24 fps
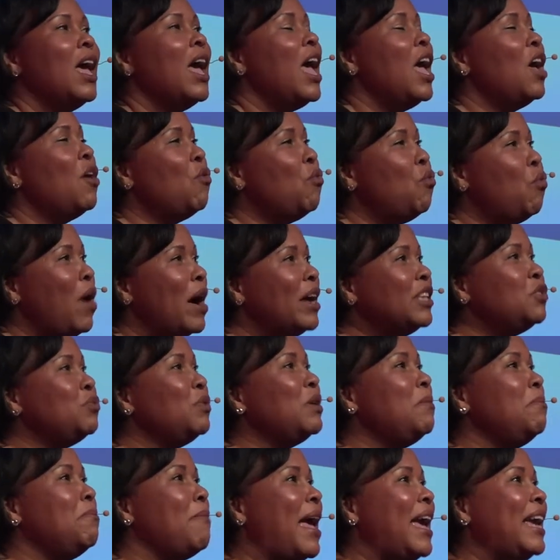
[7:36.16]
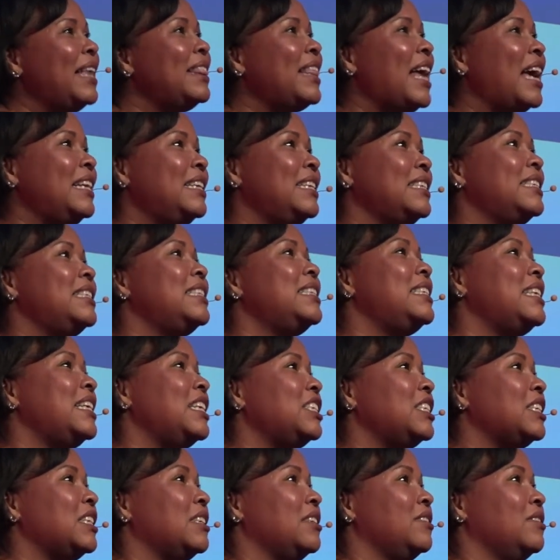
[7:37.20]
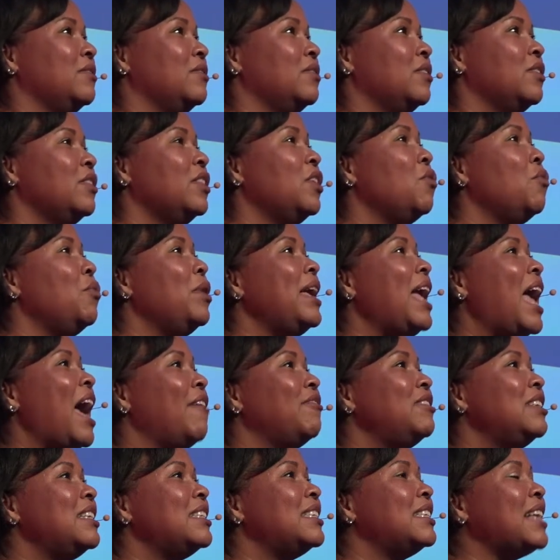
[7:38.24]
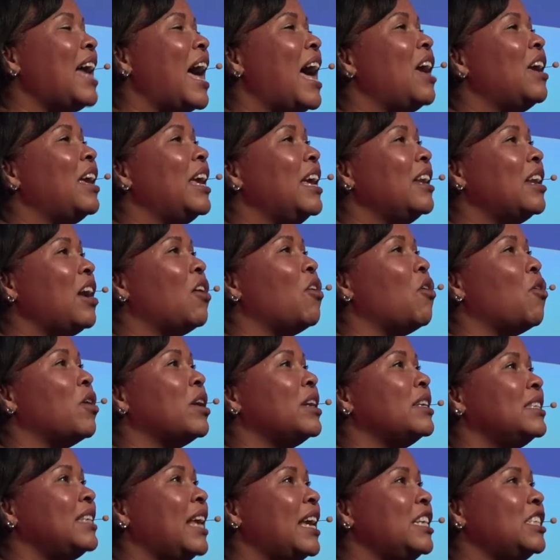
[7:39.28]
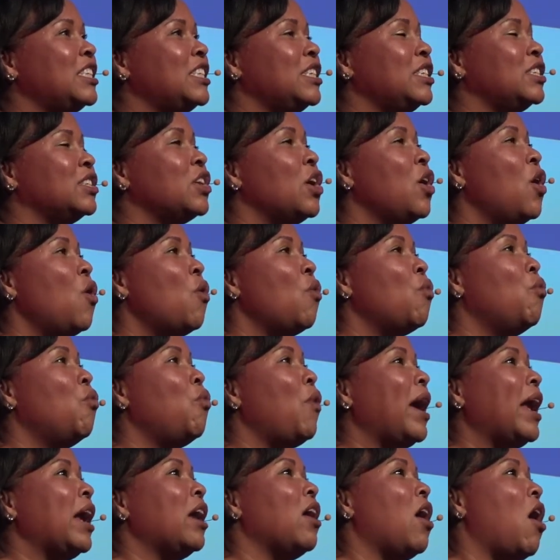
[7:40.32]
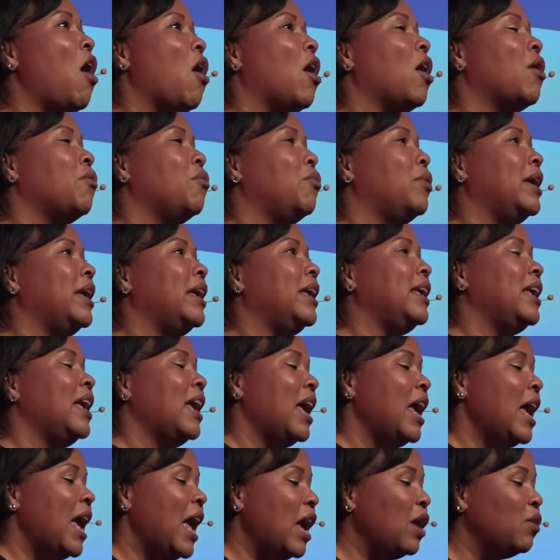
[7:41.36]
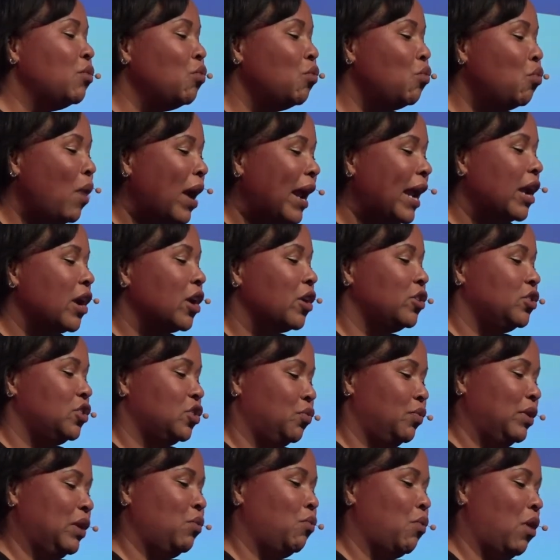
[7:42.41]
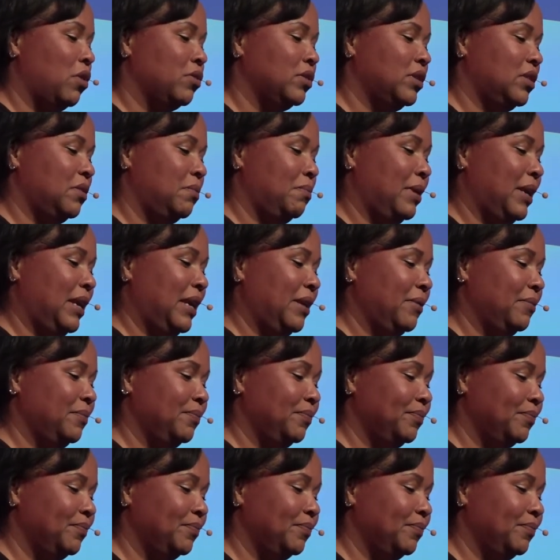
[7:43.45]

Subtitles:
And once we make that decision, then we have to decide in our organizations, where are we and where do we want to be?